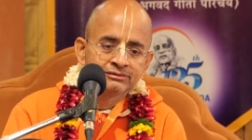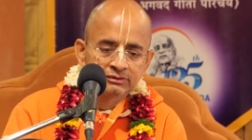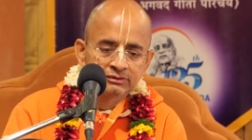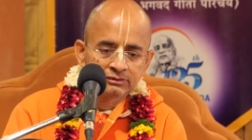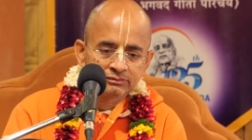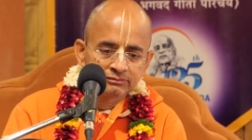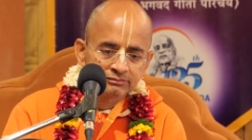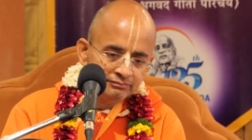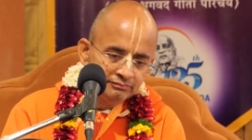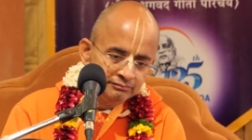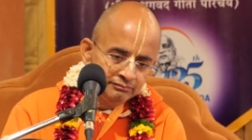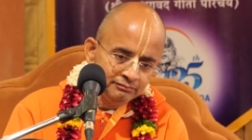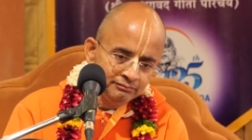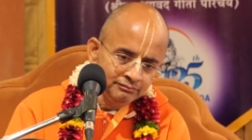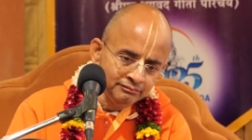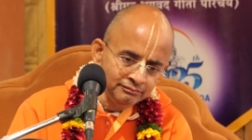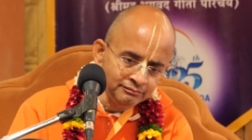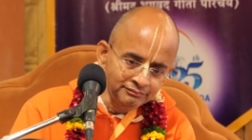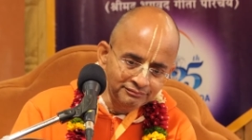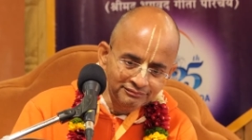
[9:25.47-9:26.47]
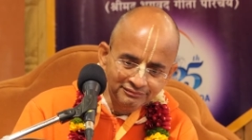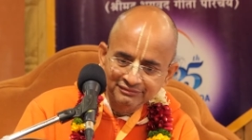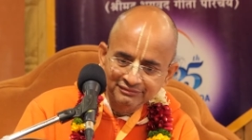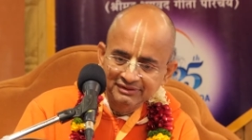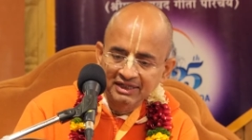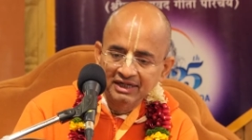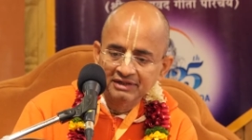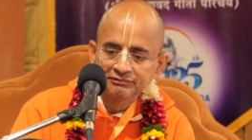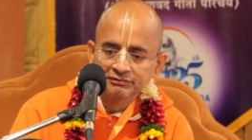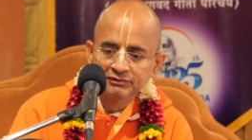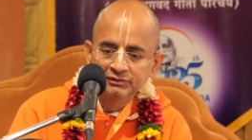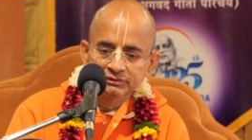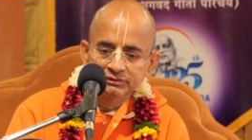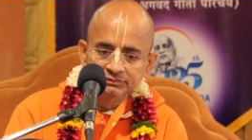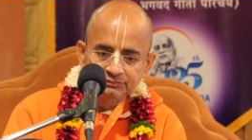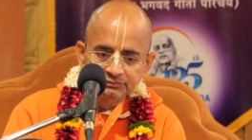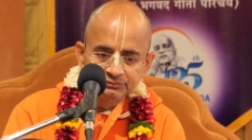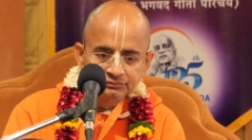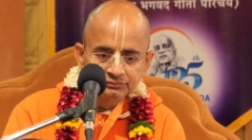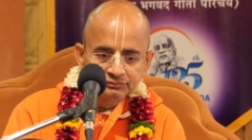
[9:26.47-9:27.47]
So, therefore,
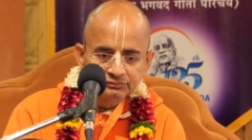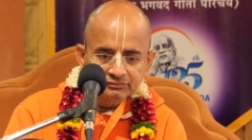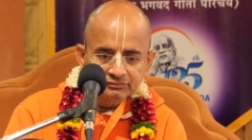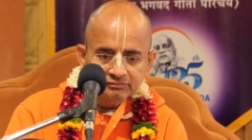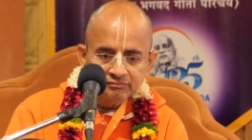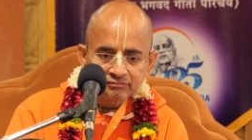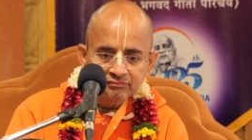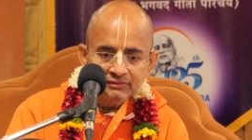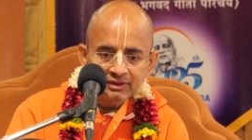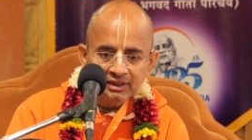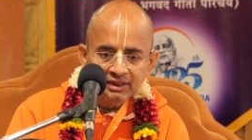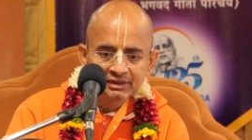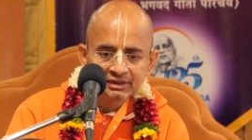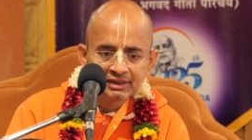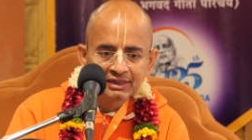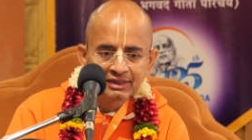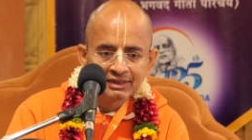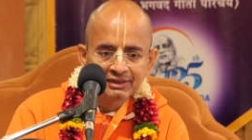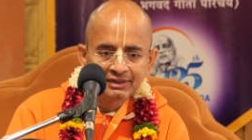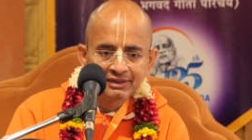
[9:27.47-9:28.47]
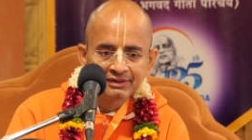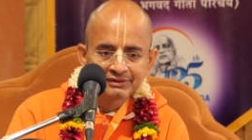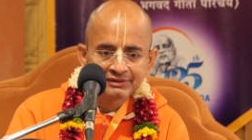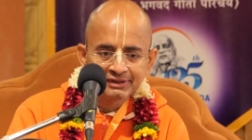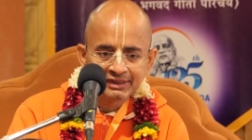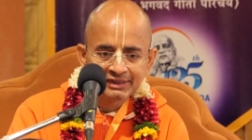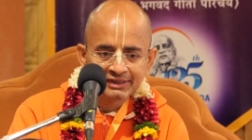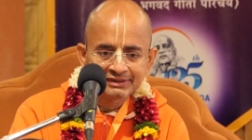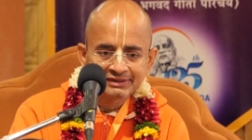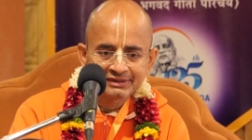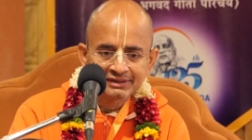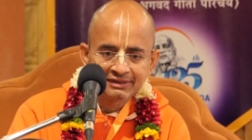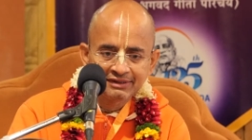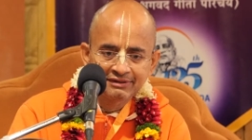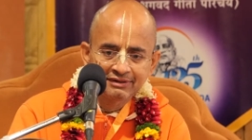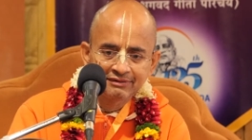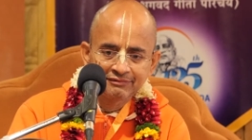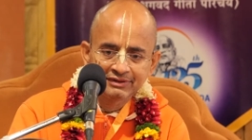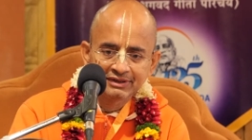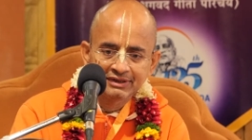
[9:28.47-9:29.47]

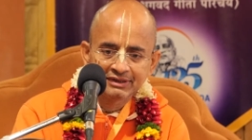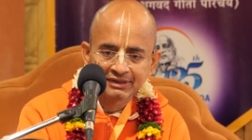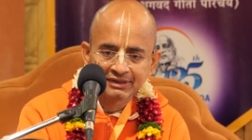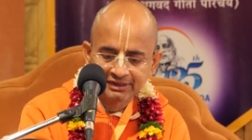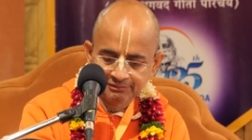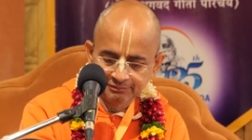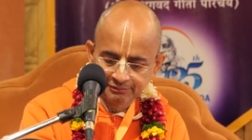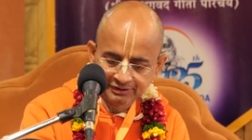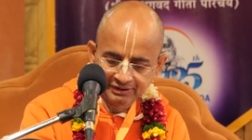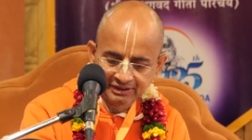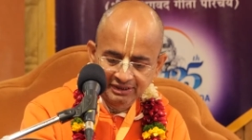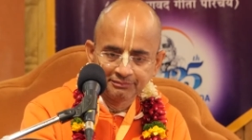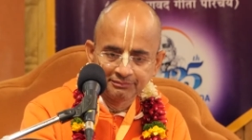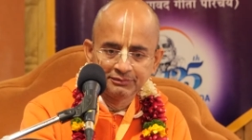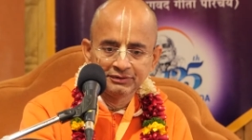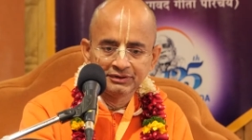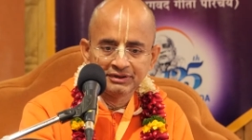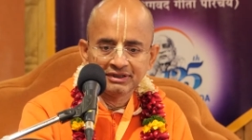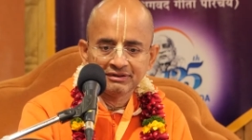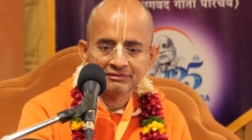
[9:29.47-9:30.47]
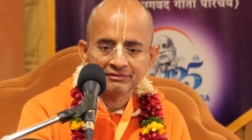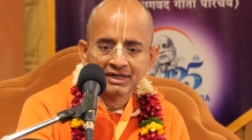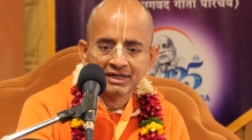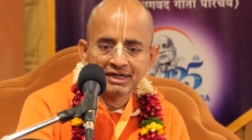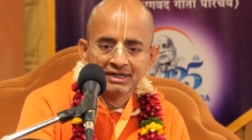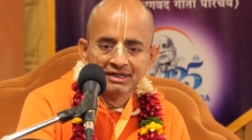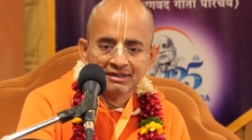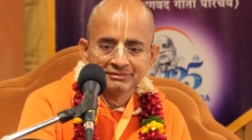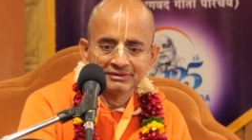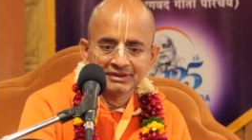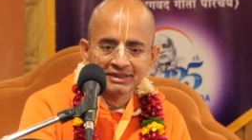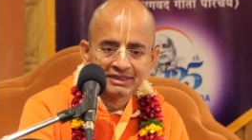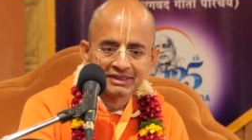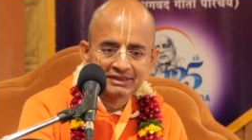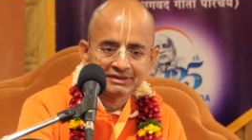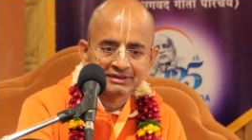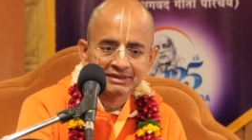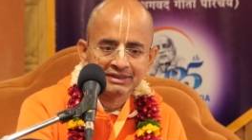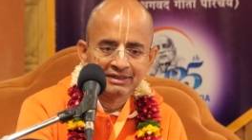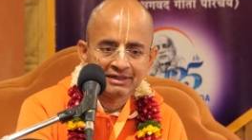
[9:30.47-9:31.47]
we heard about that beauty of Harinam
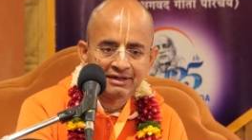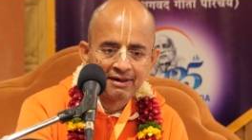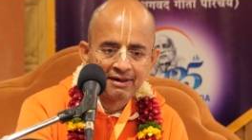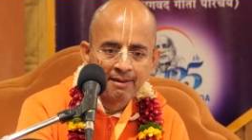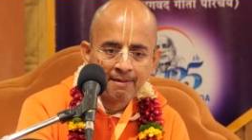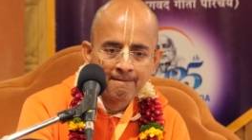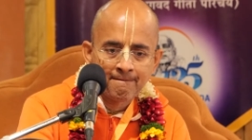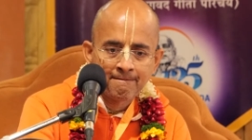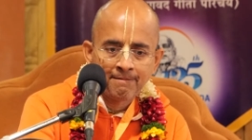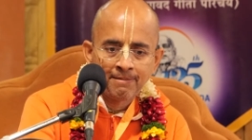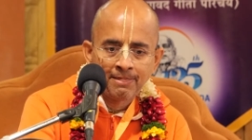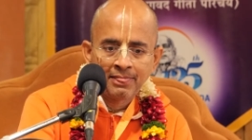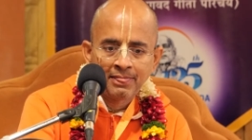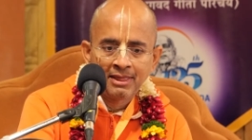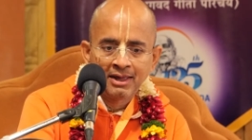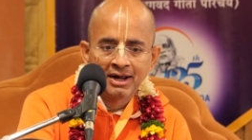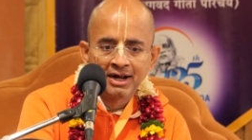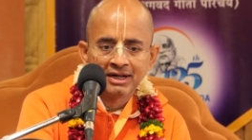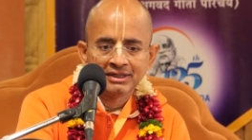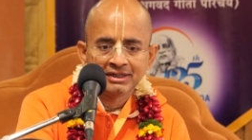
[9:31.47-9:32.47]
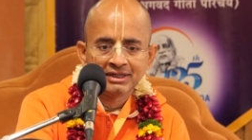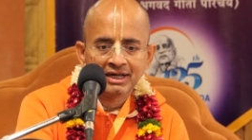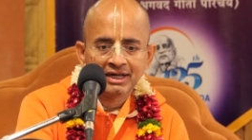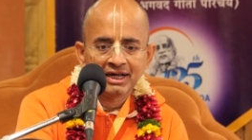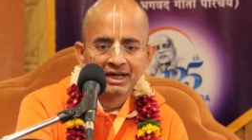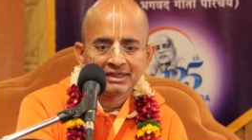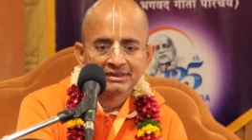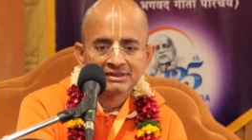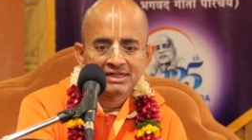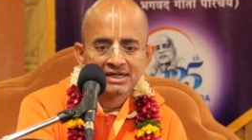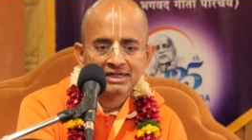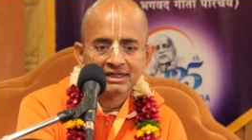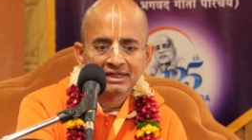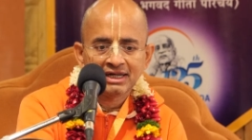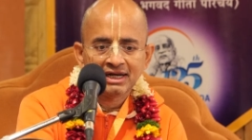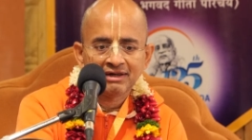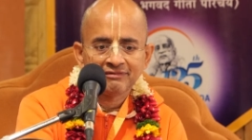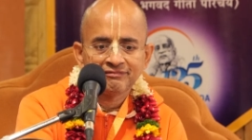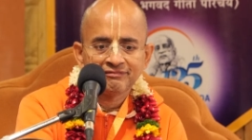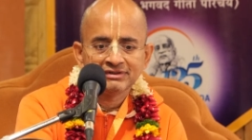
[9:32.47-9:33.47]
Sankirtan and the
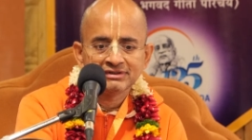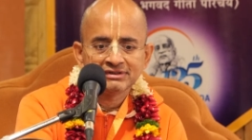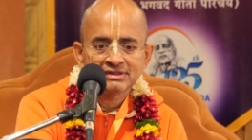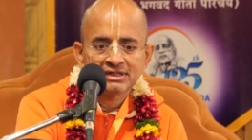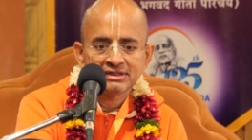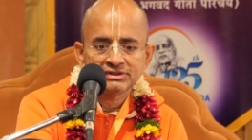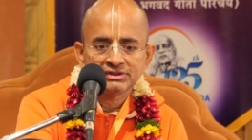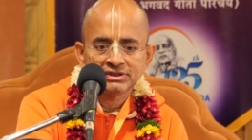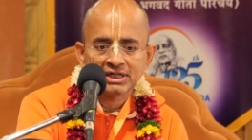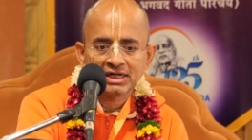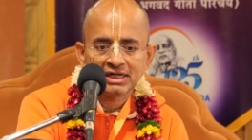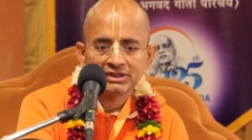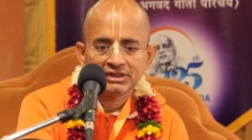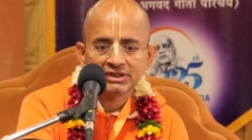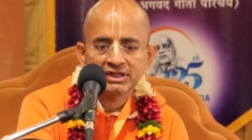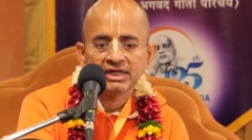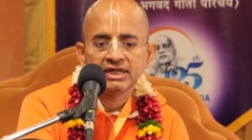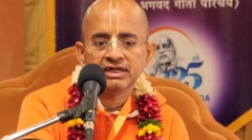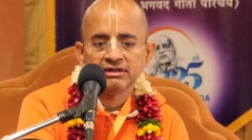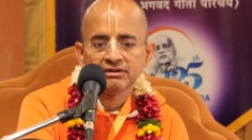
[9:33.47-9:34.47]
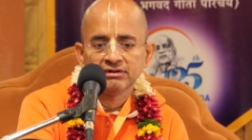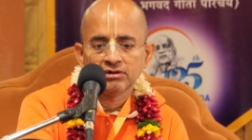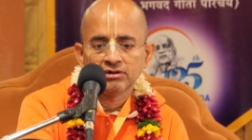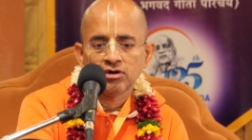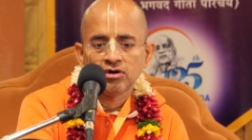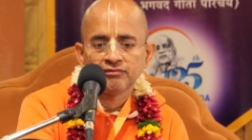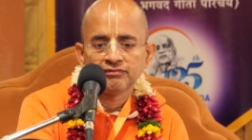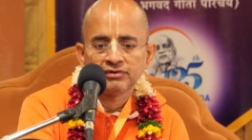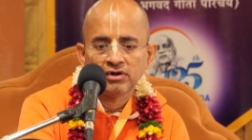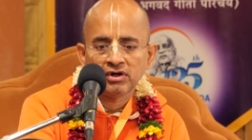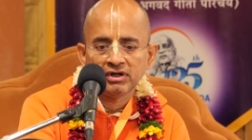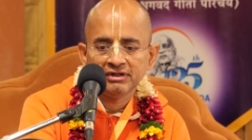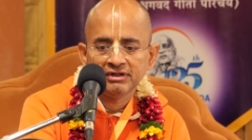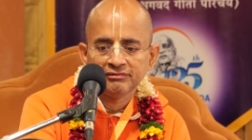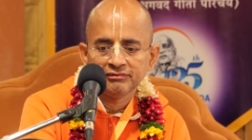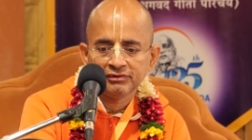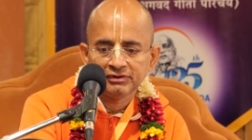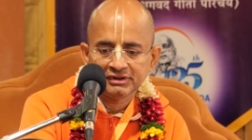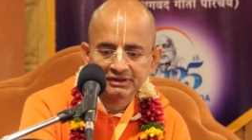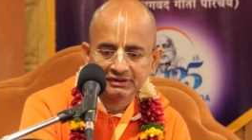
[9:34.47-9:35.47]
accidental offenseless chanting of
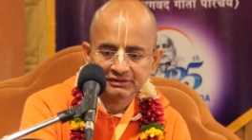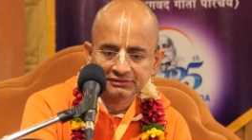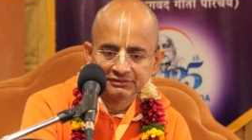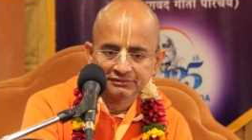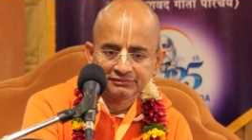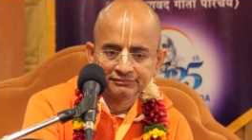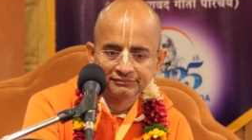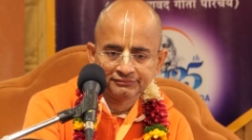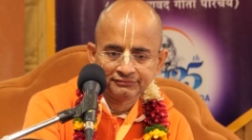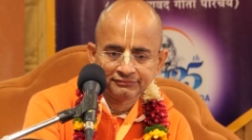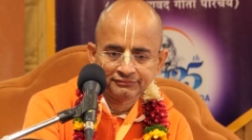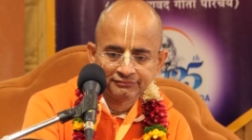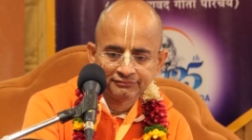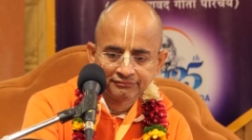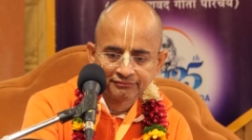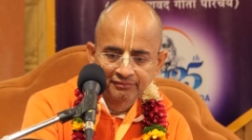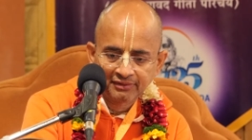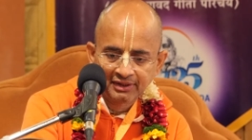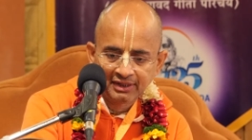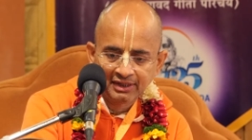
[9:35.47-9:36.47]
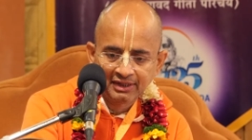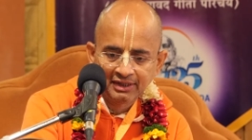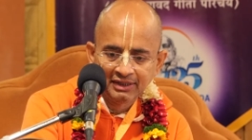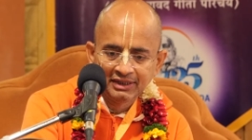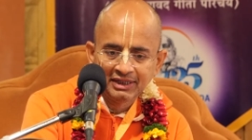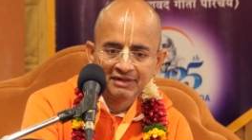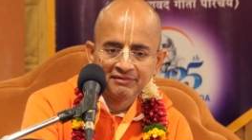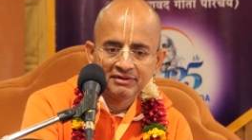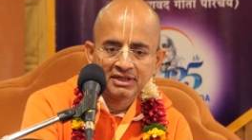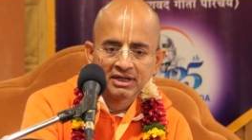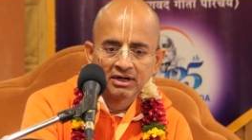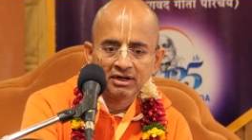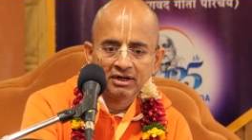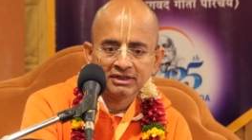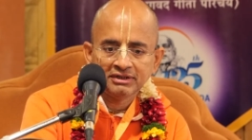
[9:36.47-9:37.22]
non-devotees. Even the